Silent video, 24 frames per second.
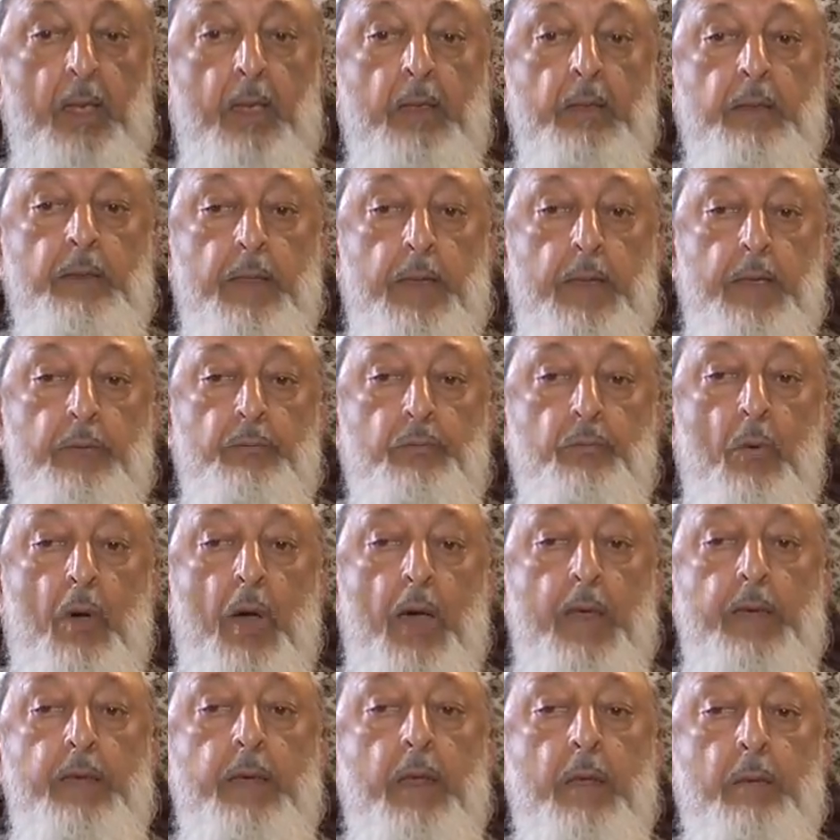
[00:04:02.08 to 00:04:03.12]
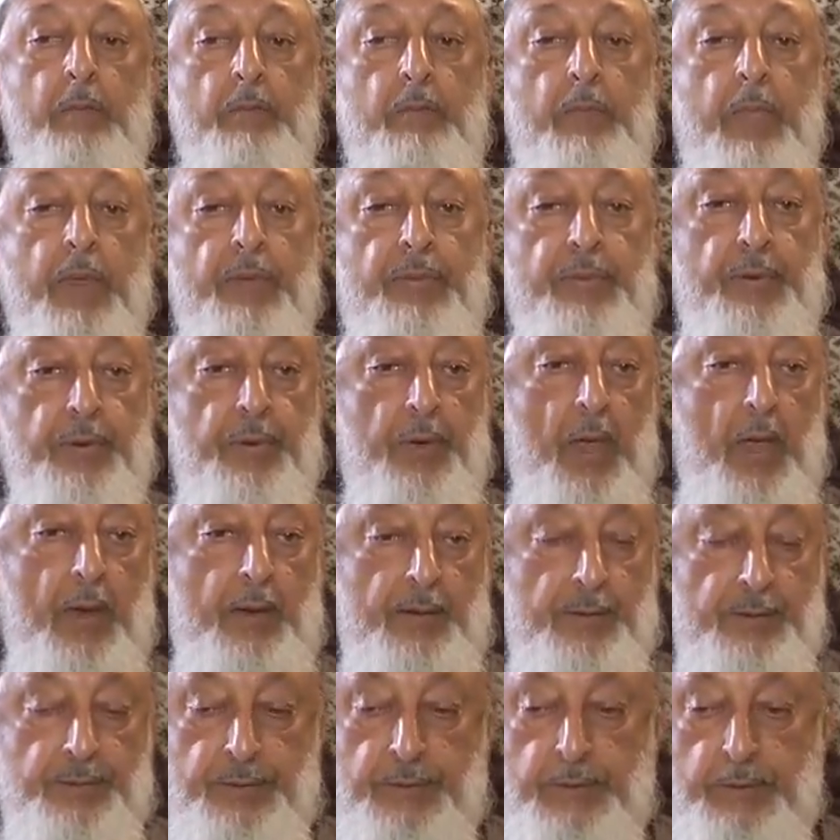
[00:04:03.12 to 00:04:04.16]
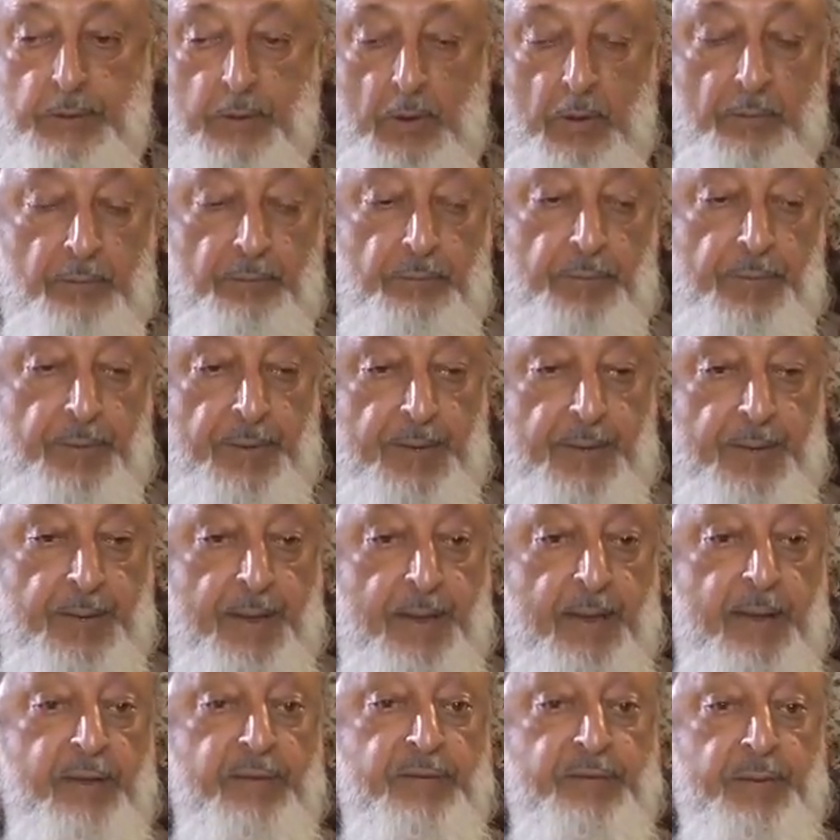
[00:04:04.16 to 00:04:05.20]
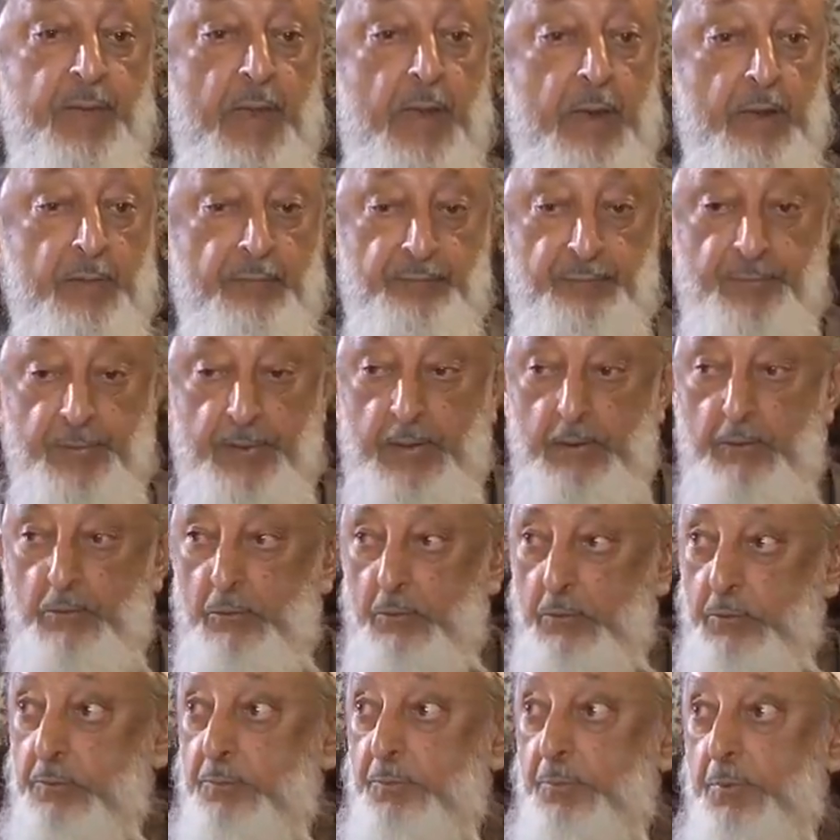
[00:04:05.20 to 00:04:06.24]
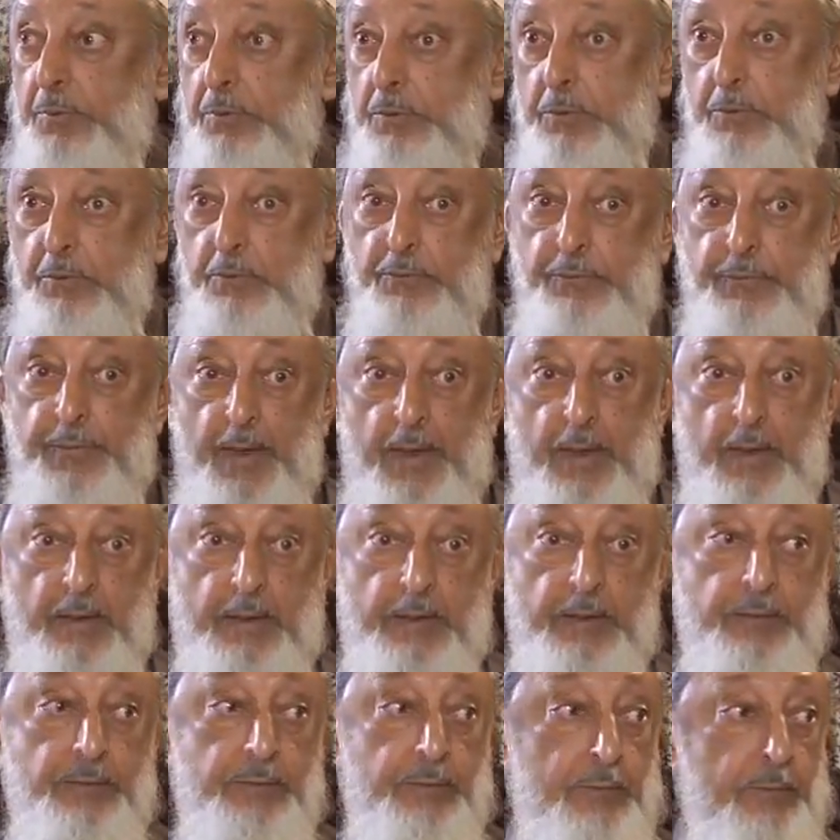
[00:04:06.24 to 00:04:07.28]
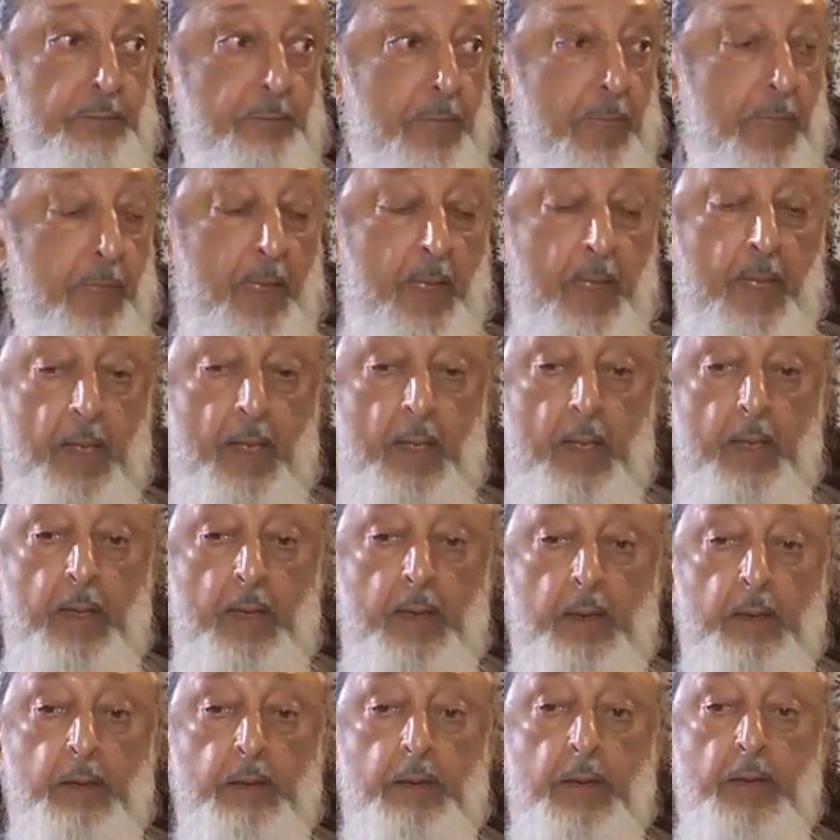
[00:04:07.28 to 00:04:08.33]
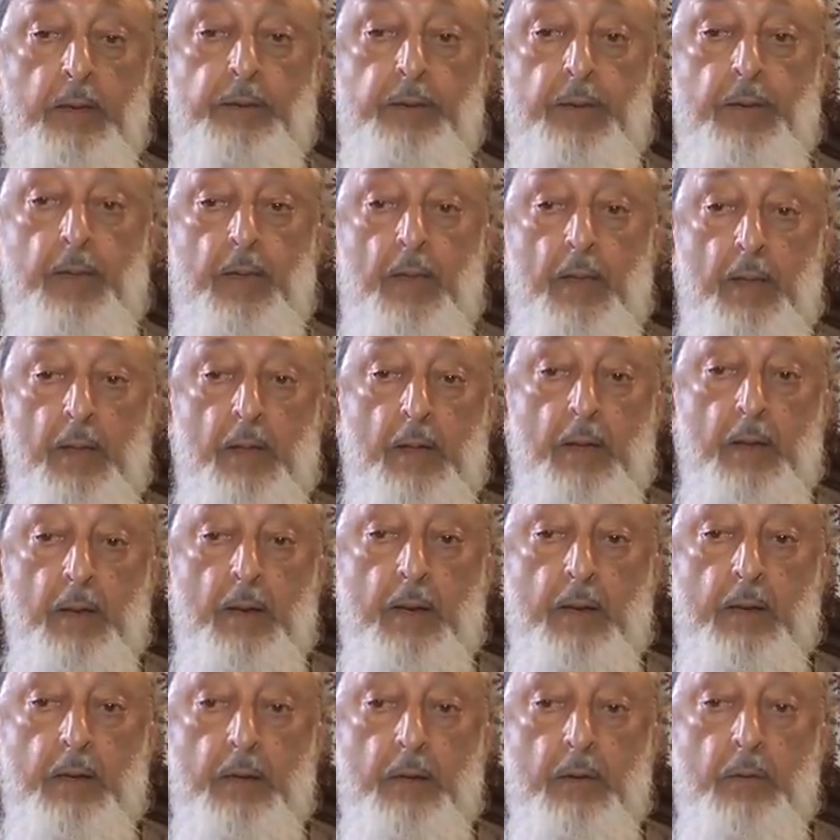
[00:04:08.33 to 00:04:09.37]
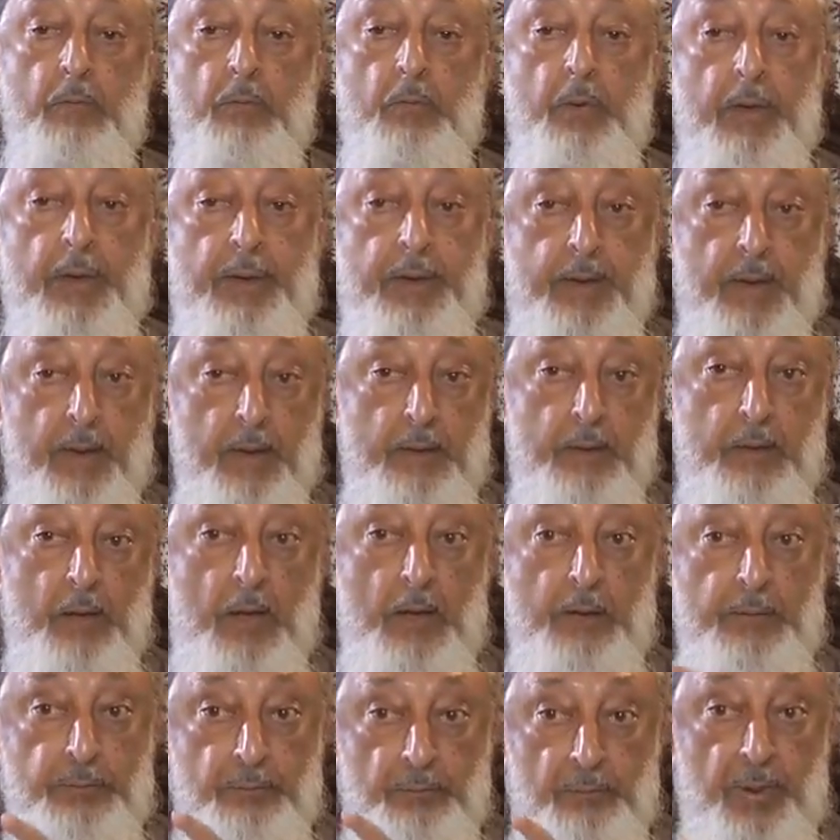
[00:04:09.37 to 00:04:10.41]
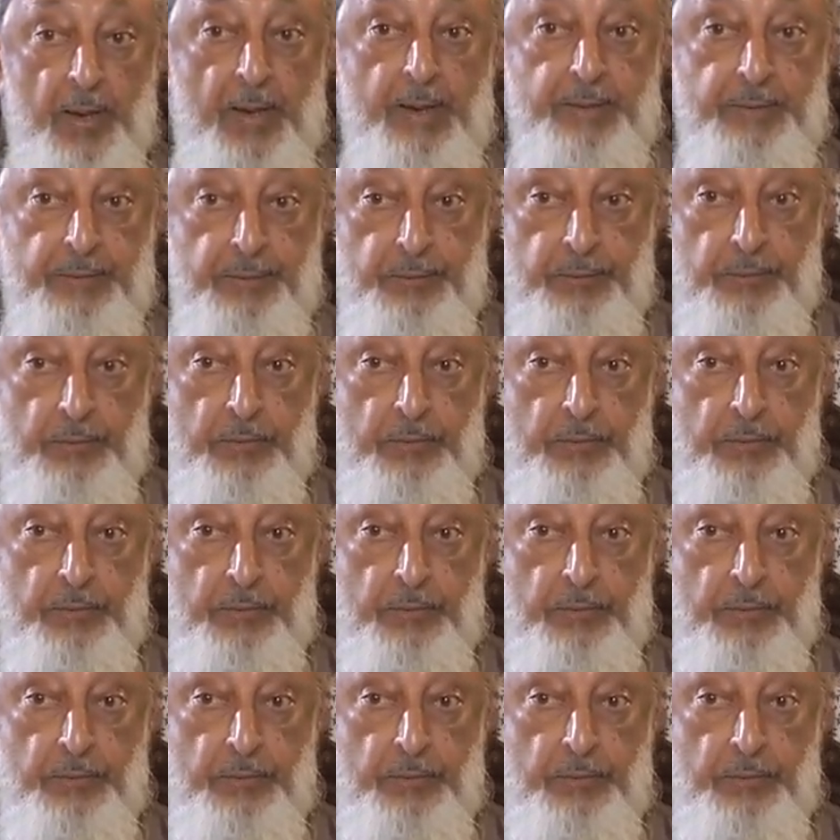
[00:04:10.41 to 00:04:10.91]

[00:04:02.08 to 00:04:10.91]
There is one methodology of the Salafi which produced Daesh that we cannot but